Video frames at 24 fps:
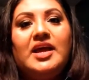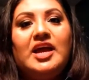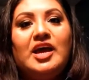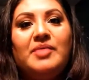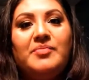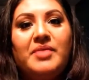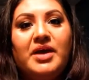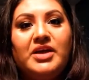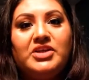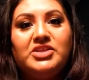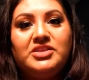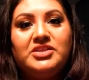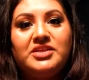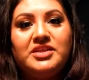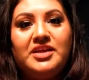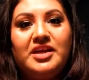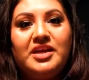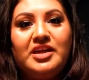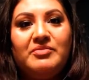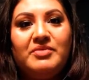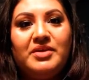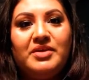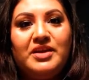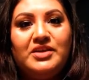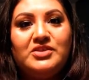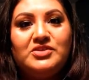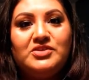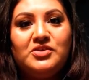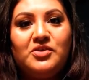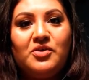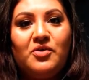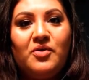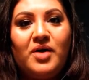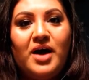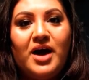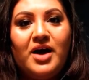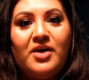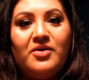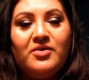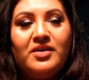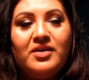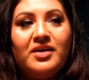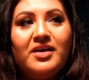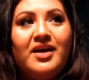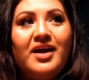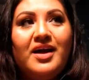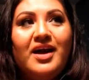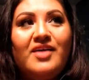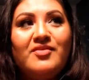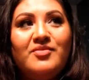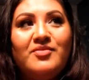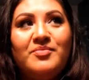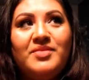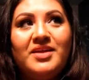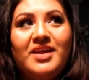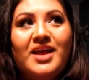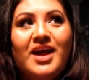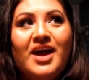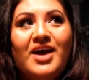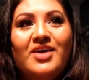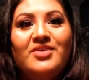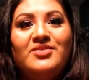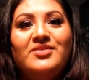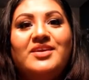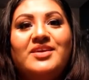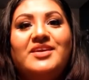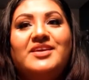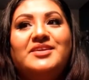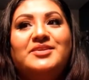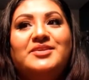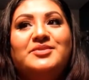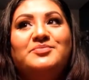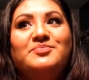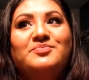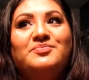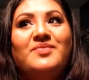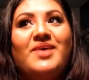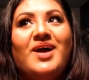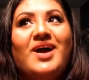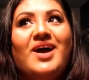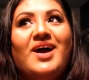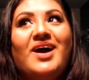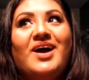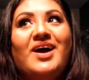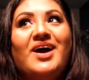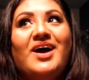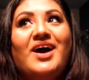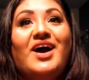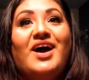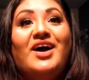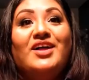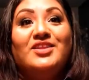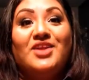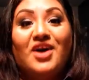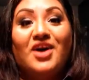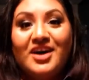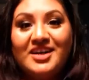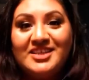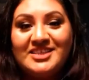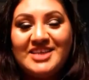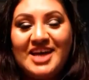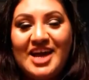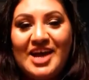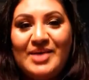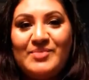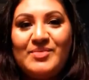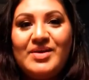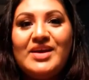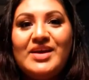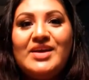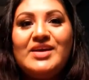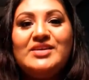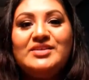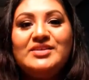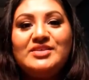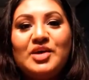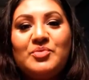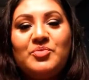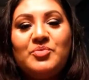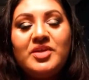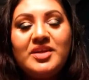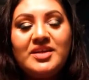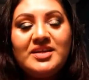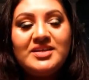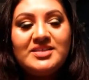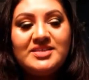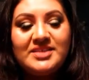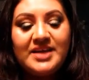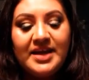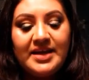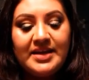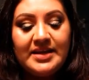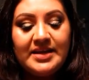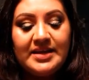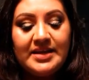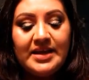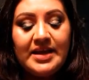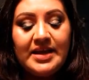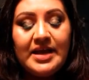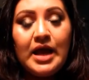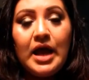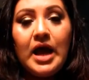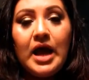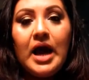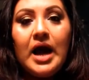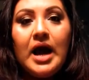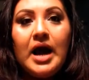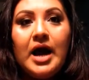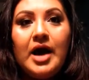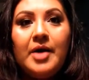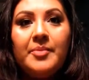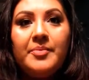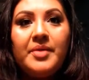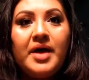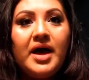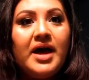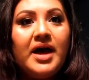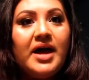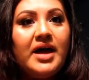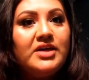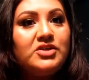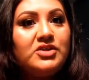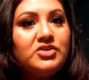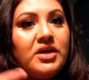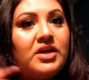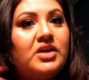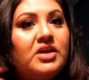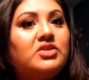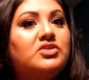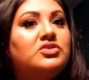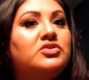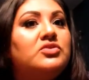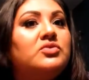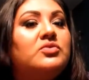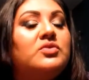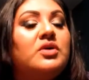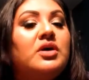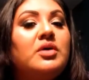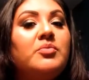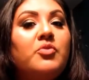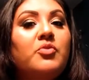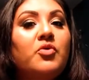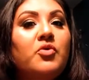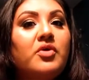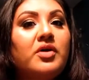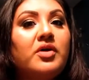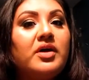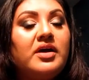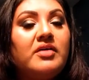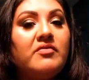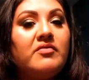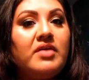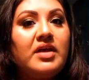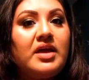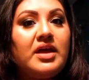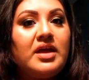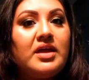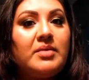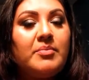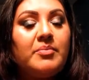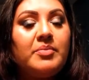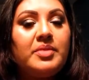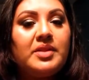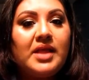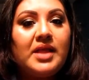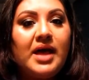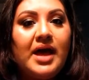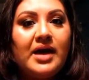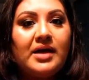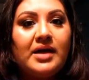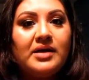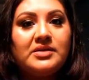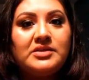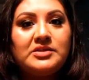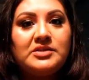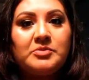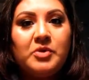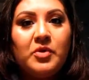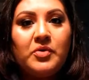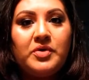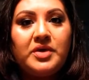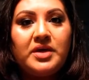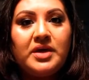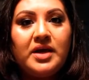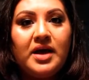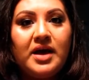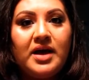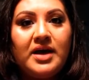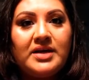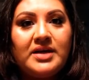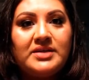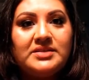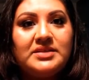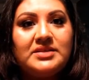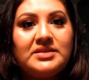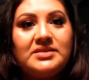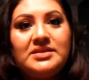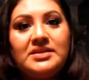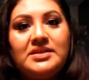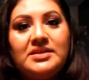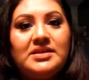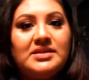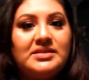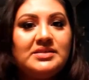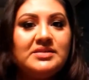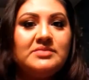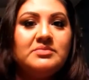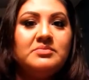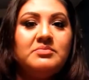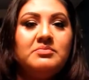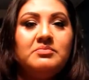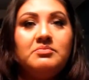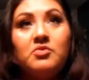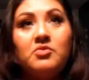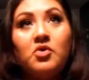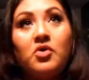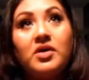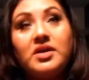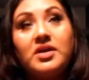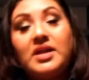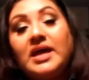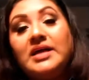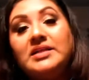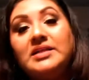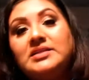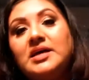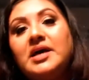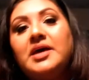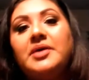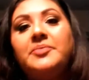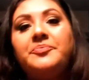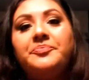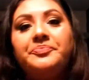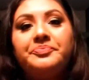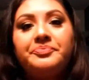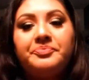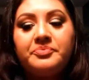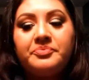I'm actually getting ready to go out. I haven't been out in a long time, so I'm pretty excited. I try to do more of a black smoky eye since it is more nighttime.